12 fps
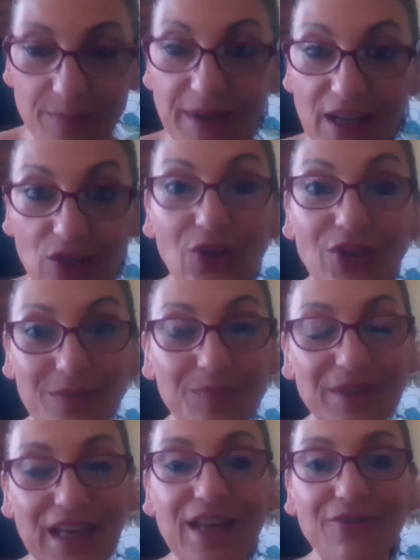But
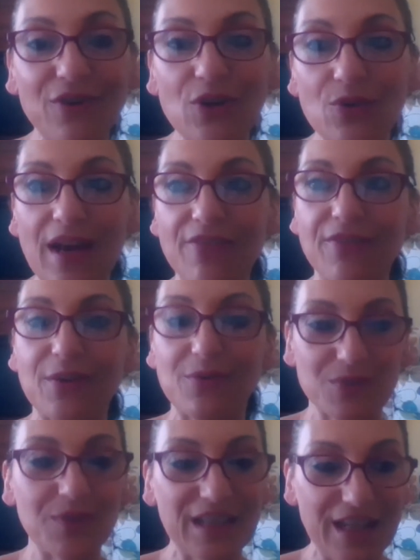that infographic
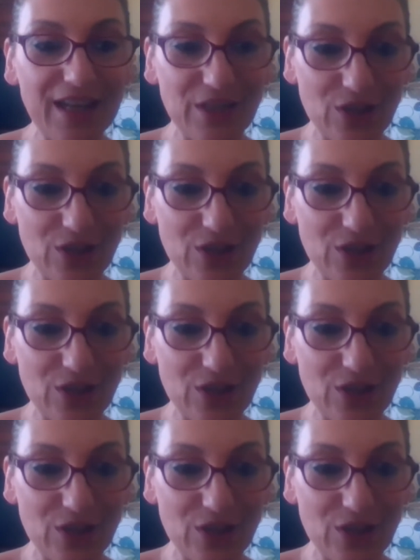was really kind